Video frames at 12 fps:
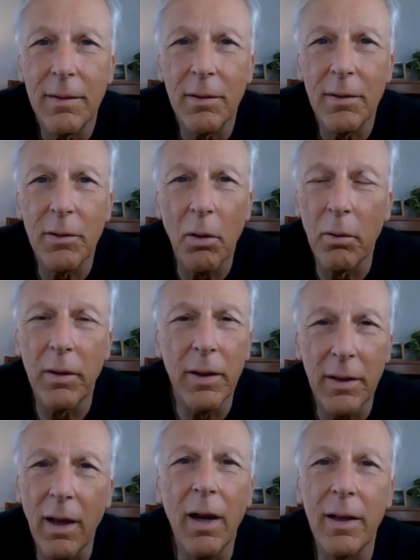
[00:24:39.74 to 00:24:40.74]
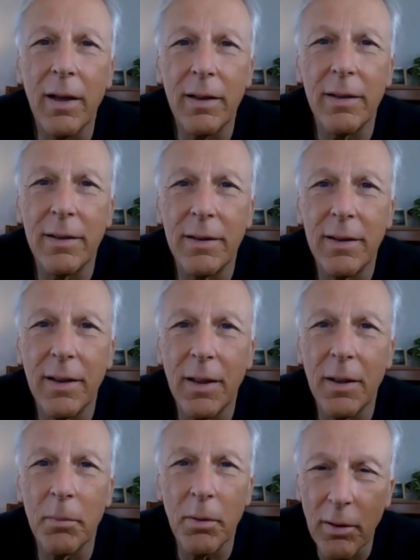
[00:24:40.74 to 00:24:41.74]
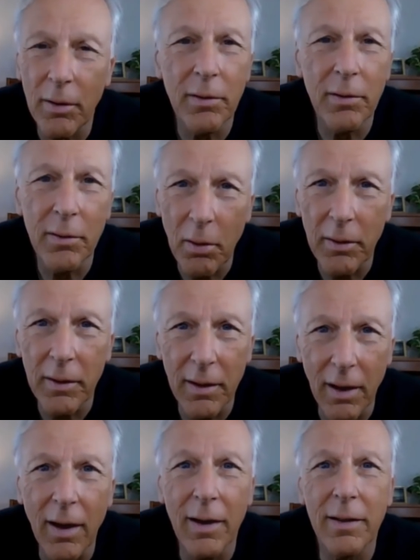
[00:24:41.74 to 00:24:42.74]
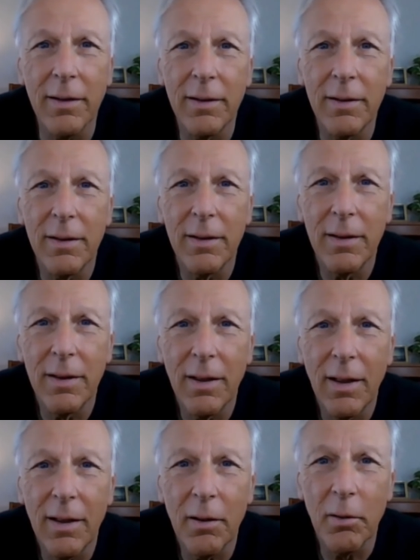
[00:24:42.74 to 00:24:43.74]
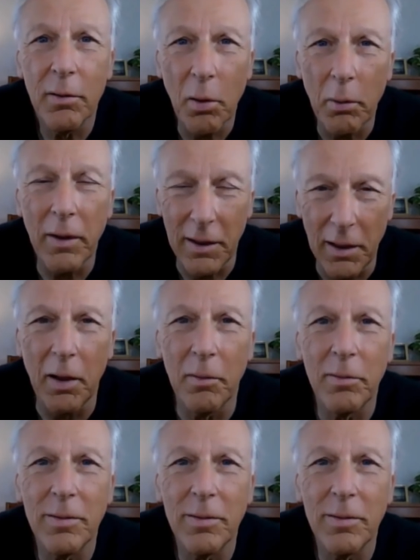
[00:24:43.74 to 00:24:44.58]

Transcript: There's only God. And because there's only God, there's only love.